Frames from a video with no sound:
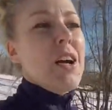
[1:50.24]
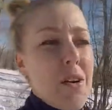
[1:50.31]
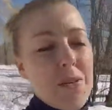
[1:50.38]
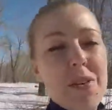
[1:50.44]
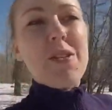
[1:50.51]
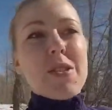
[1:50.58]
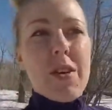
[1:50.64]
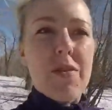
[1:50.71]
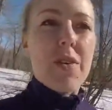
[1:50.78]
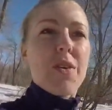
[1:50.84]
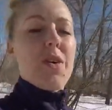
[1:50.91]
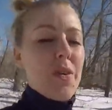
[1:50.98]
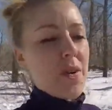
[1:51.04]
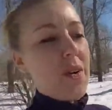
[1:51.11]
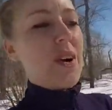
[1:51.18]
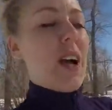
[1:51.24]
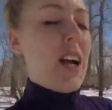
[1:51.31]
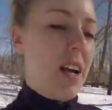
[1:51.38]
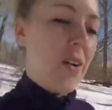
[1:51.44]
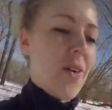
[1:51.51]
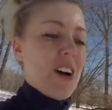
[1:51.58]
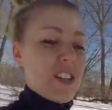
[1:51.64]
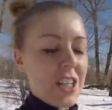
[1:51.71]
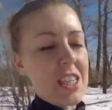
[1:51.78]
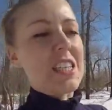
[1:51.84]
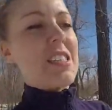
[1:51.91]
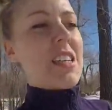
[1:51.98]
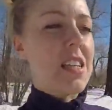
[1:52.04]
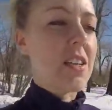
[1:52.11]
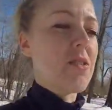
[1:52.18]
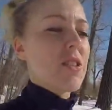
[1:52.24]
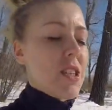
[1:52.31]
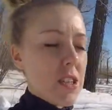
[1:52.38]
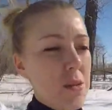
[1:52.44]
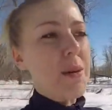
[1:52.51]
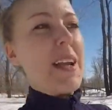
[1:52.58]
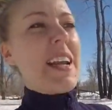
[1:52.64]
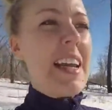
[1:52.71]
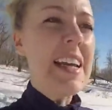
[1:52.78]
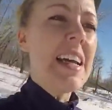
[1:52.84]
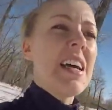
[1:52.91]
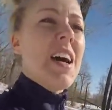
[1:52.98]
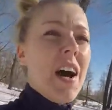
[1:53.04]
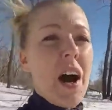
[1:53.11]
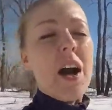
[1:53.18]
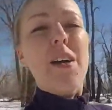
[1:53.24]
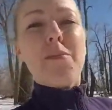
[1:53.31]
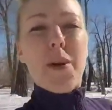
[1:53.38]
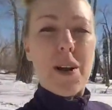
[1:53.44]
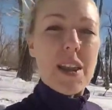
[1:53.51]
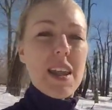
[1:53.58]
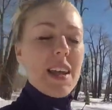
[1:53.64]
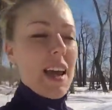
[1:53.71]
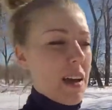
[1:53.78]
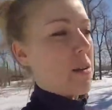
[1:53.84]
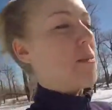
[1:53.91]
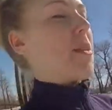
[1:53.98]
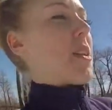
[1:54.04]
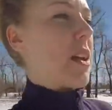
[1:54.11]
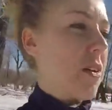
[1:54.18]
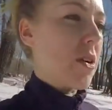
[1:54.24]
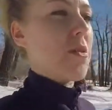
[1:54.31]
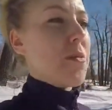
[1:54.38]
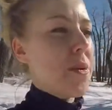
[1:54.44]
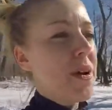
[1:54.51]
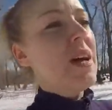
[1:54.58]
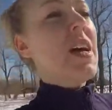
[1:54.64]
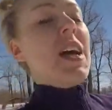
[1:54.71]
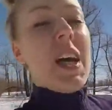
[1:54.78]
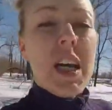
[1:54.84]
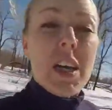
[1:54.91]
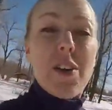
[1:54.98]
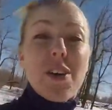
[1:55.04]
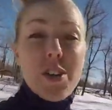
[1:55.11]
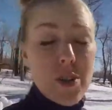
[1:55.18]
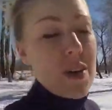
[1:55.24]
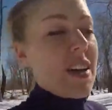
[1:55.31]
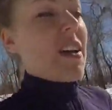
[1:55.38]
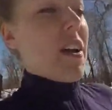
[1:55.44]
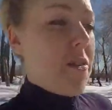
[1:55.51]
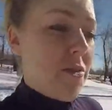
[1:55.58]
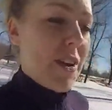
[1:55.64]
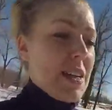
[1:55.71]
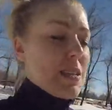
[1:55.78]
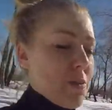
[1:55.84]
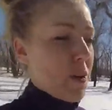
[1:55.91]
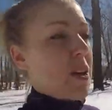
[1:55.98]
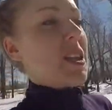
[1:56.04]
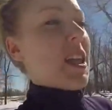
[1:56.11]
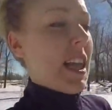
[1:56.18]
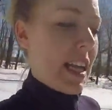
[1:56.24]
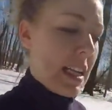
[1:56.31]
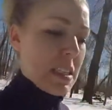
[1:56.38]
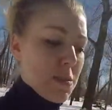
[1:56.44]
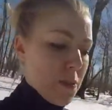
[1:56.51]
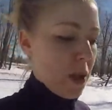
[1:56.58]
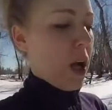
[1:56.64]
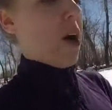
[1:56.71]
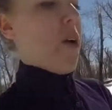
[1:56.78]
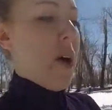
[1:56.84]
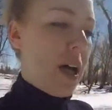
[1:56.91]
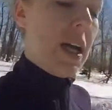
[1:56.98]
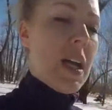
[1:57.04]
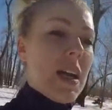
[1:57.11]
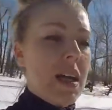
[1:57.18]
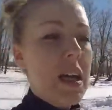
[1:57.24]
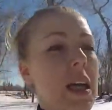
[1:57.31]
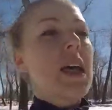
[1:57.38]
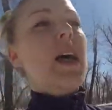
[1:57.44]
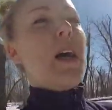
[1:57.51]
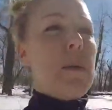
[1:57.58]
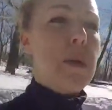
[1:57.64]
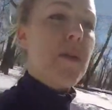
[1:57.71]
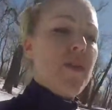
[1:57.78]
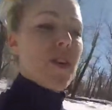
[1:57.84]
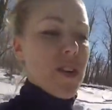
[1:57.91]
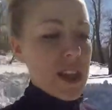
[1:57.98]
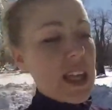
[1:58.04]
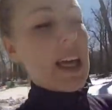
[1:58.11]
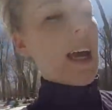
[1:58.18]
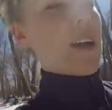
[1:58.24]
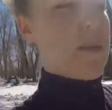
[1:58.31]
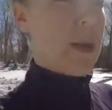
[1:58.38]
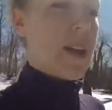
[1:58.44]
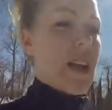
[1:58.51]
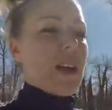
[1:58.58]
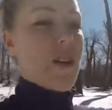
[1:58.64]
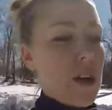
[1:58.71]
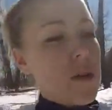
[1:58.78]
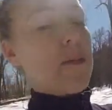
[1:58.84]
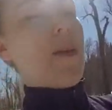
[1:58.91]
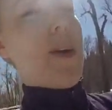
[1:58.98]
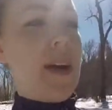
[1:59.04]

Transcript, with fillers: for those of you who are watching this on YouTube and aren't part of the accountability group, you can join it on Facebook. The link is below. But if you're in the accountability group,